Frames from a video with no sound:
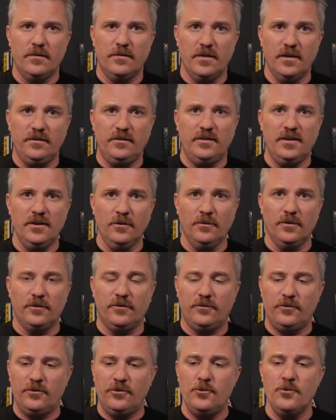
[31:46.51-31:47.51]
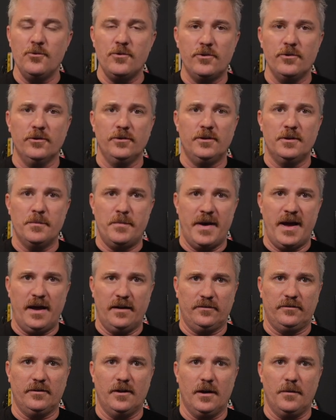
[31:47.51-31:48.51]
this deal is too good to
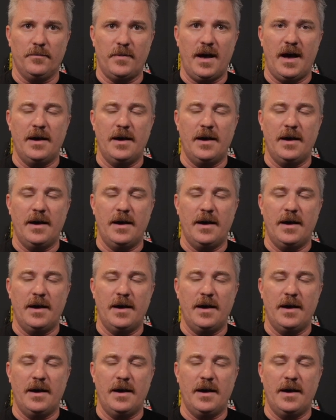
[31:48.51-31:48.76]
pass up.